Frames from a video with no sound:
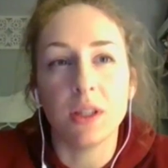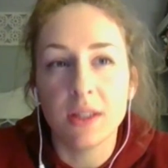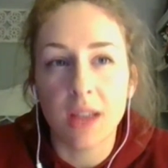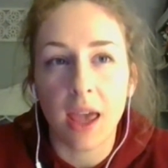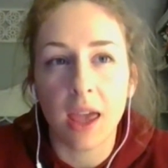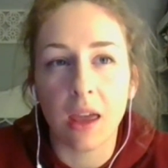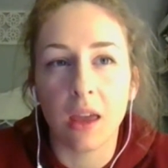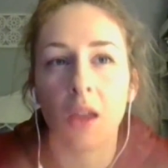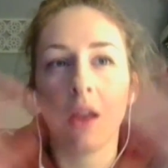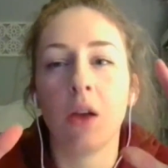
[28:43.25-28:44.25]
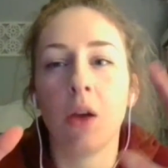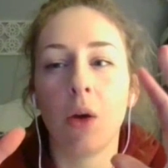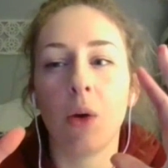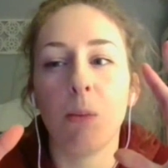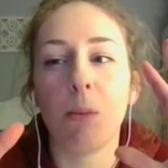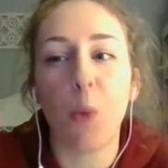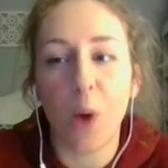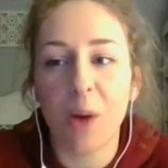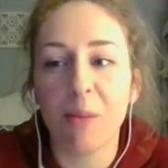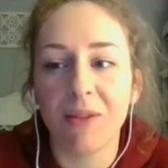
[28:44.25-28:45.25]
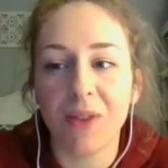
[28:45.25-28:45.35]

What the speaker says: to say what my